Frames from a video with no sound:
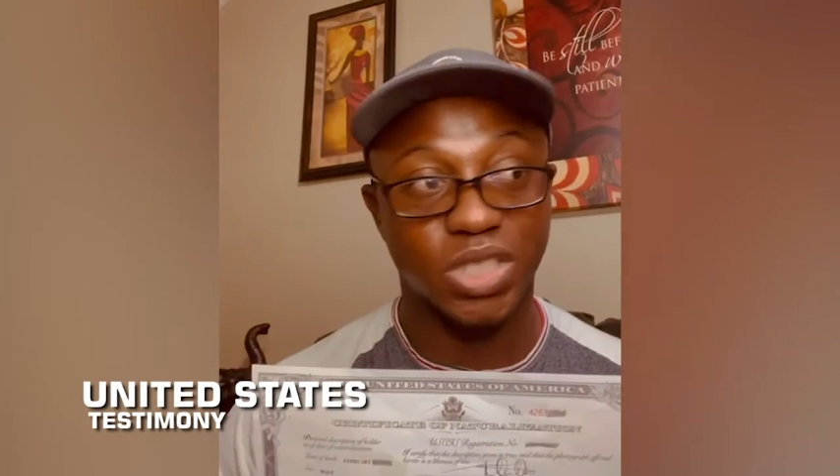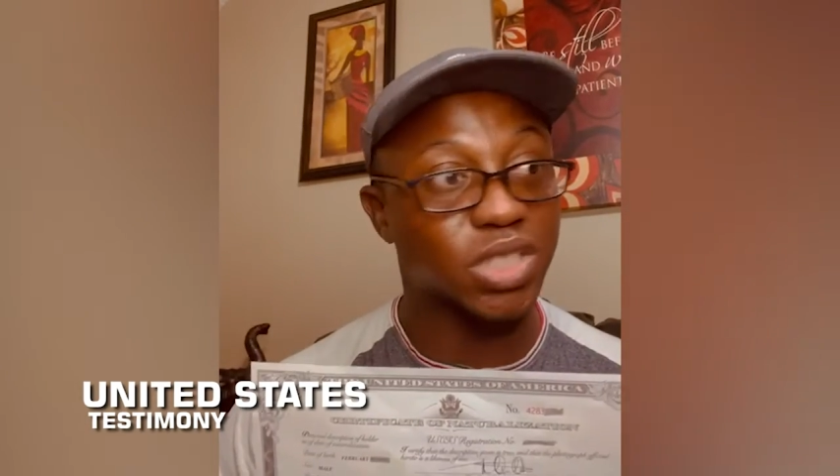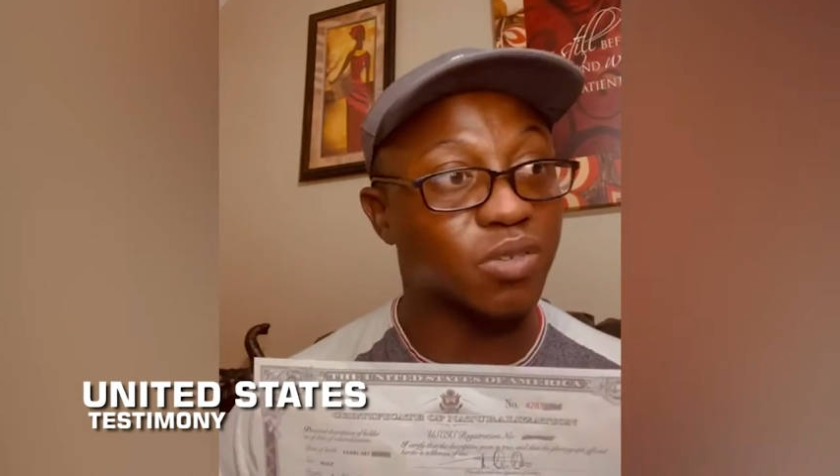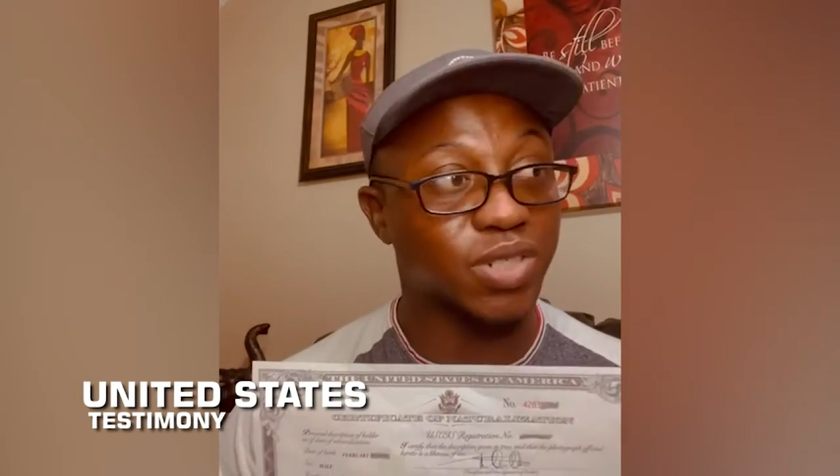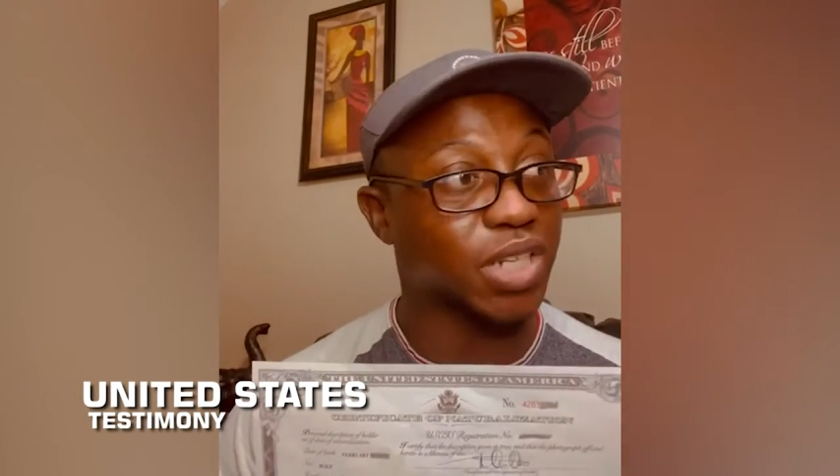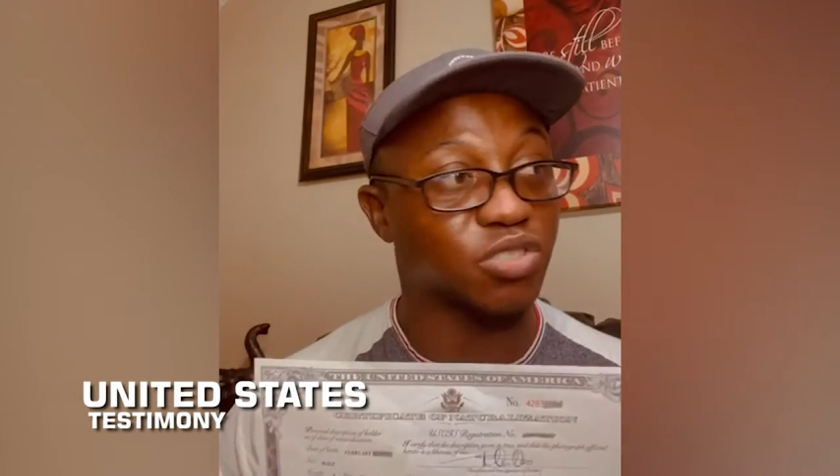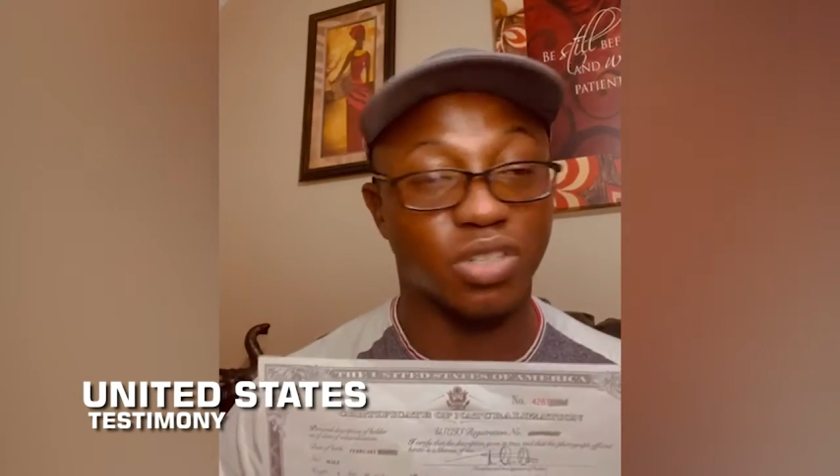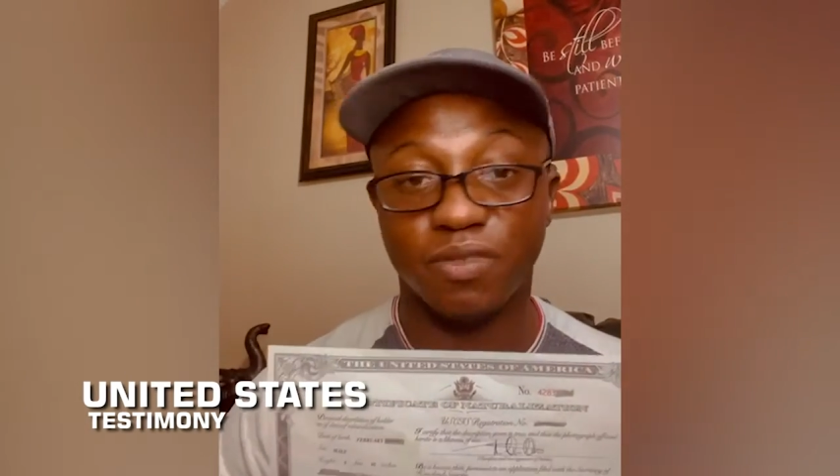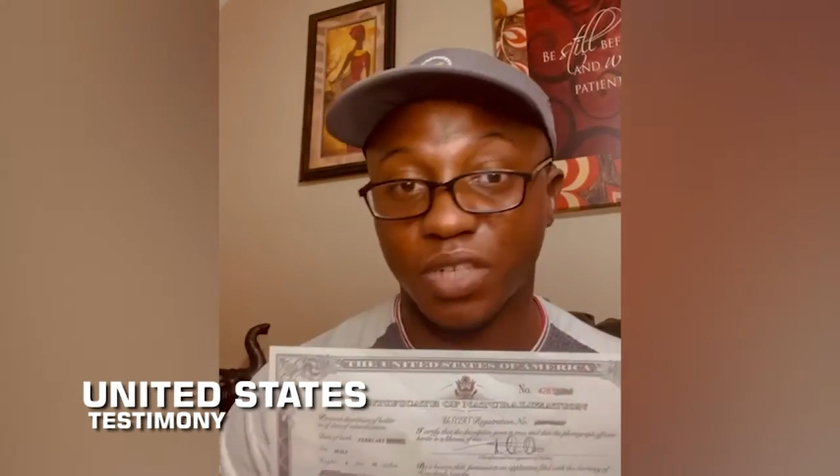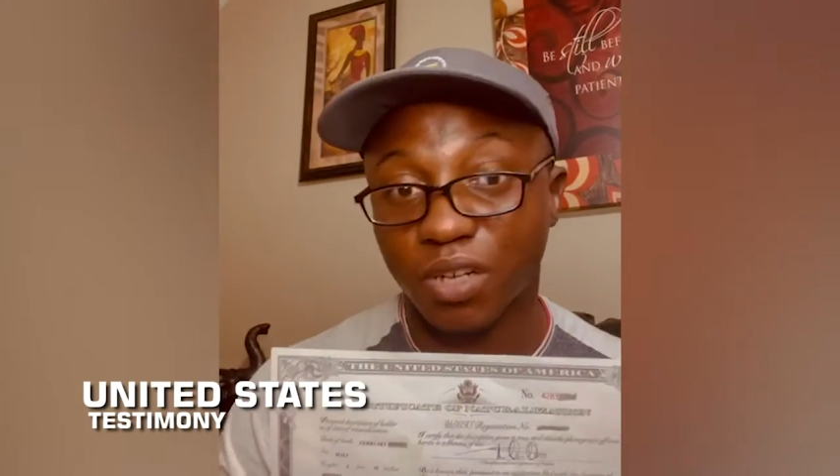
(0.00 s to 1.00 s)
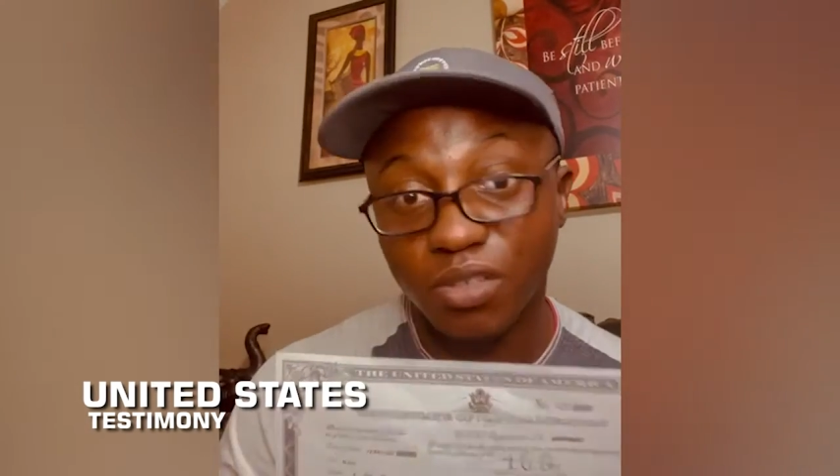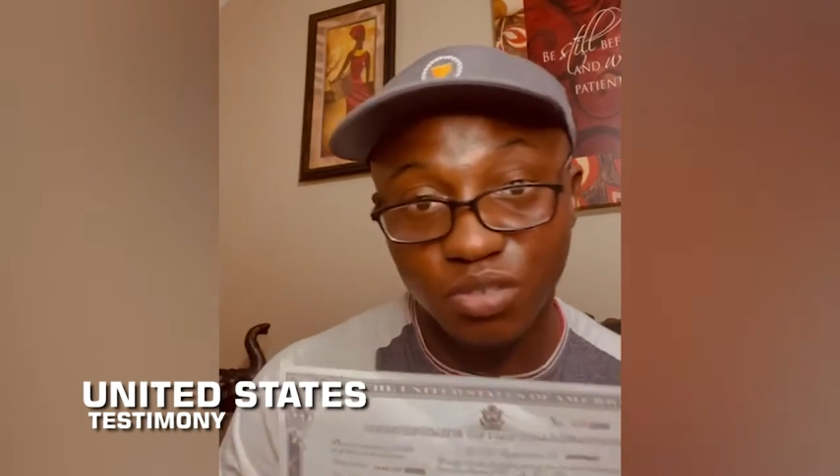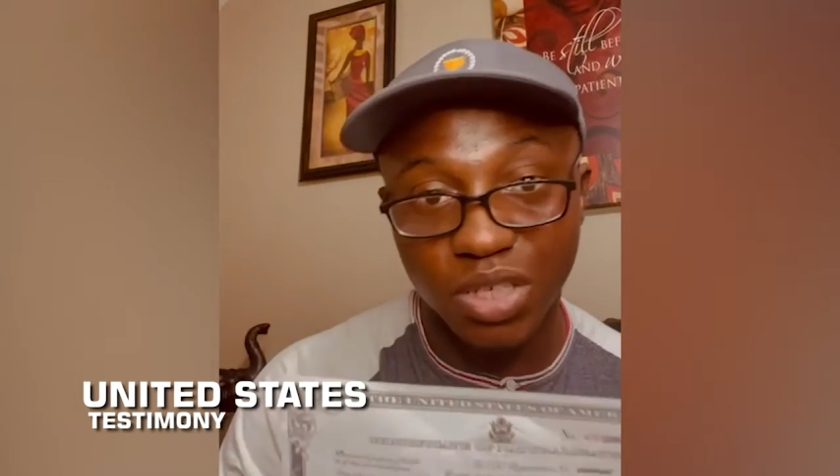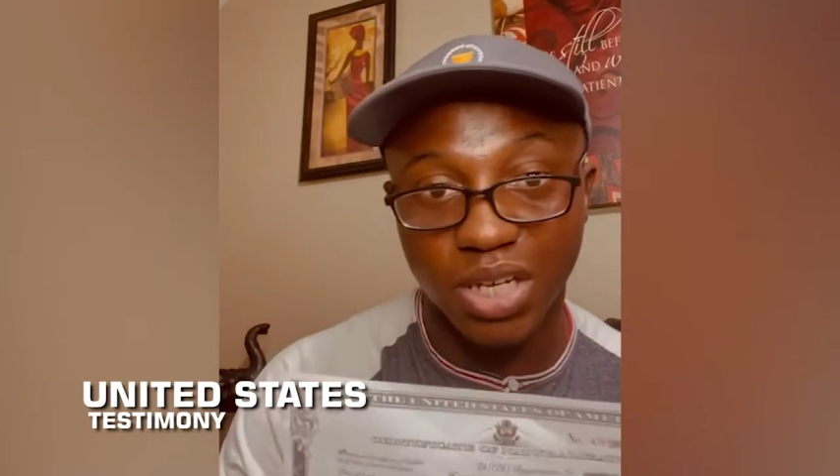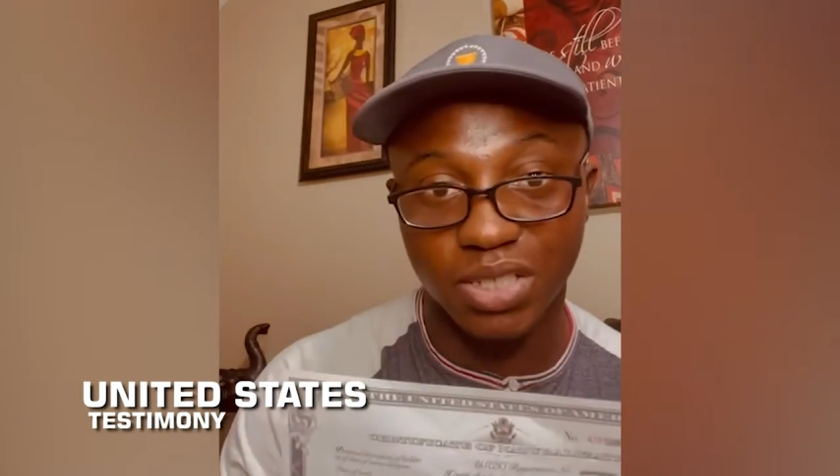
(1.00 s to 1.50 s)
Someone that should leave the
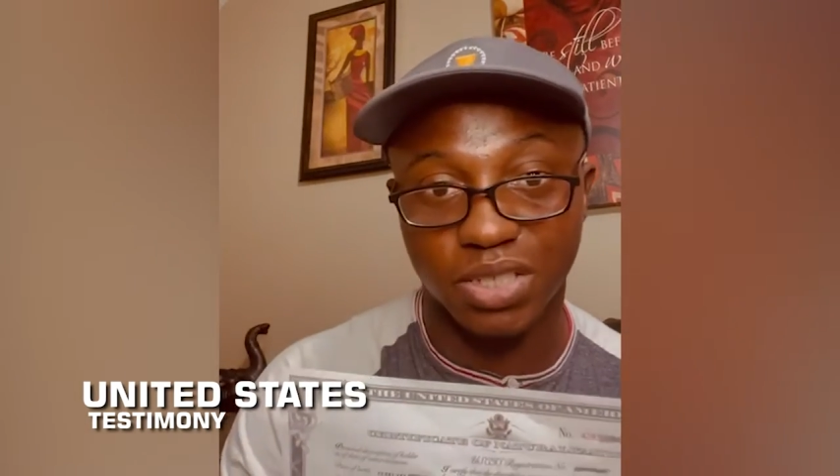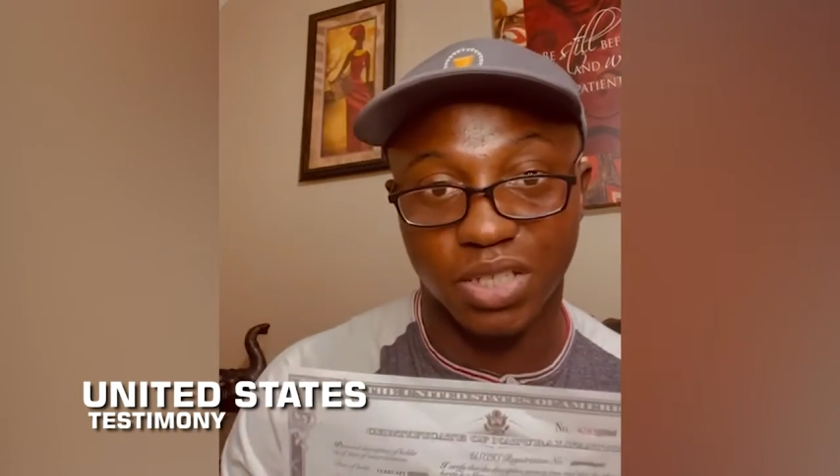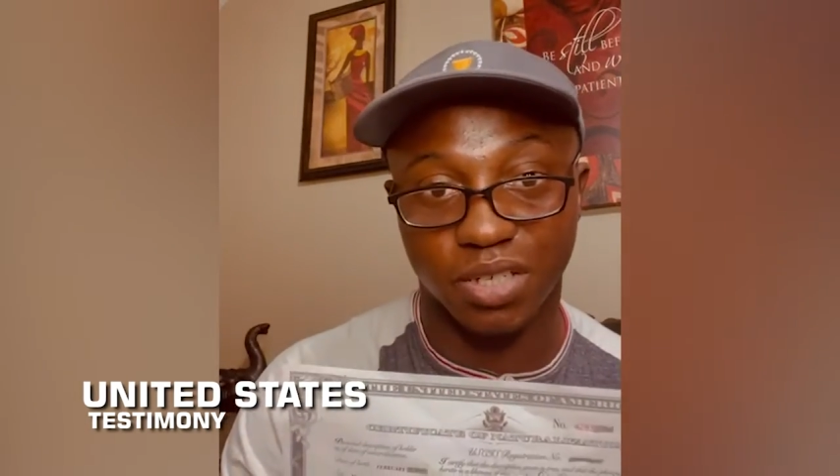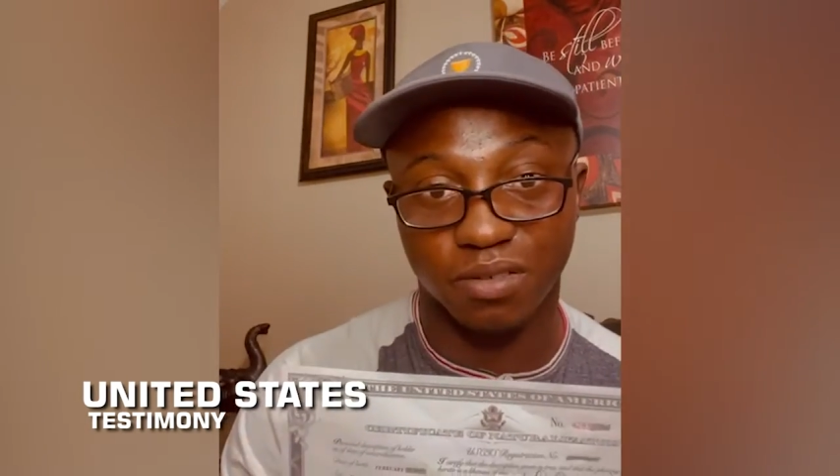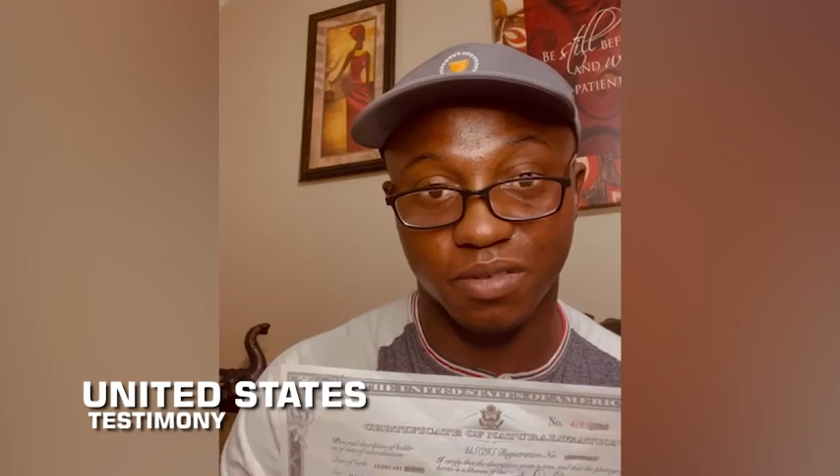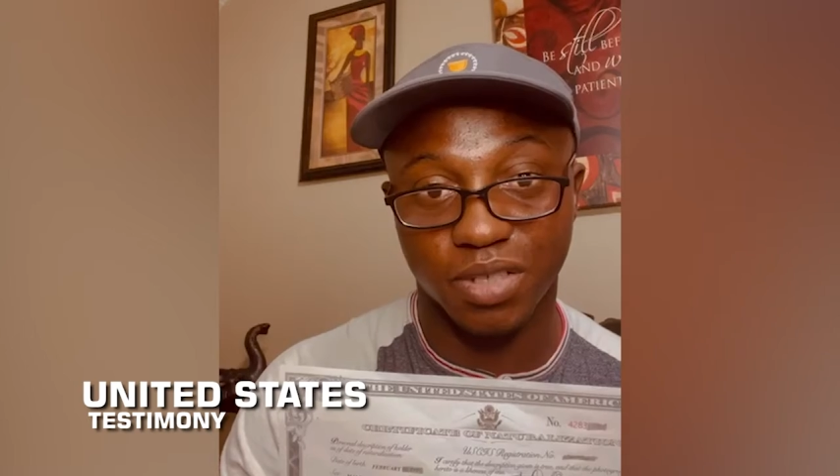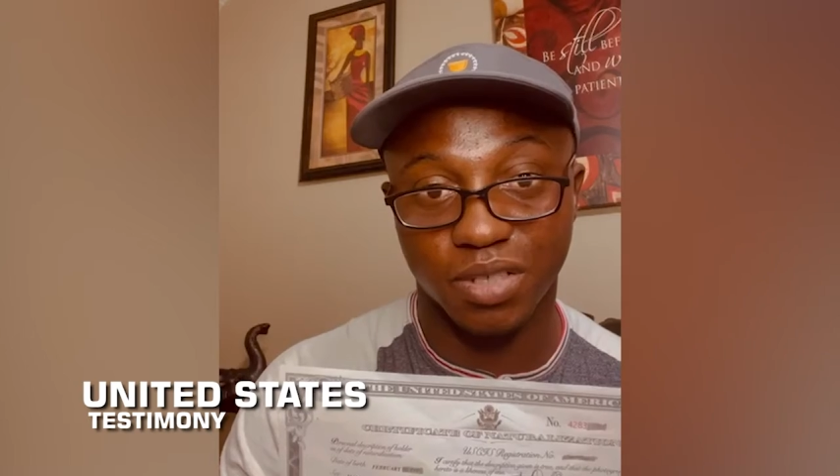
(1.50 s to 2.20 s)
country last year